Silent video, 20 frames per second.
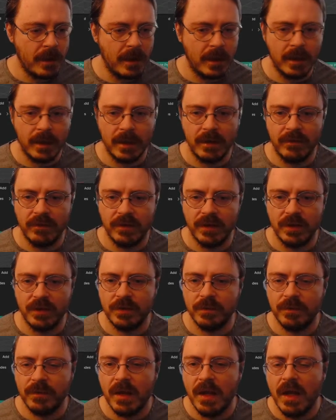
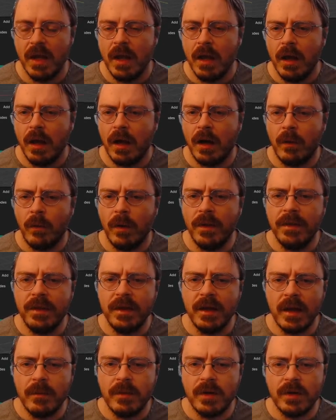Leafage. One
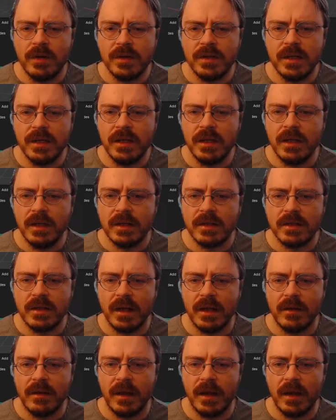thing I'm noticing is
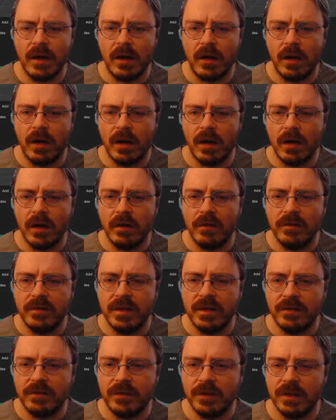that they are of
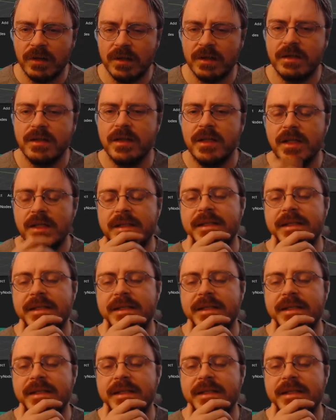different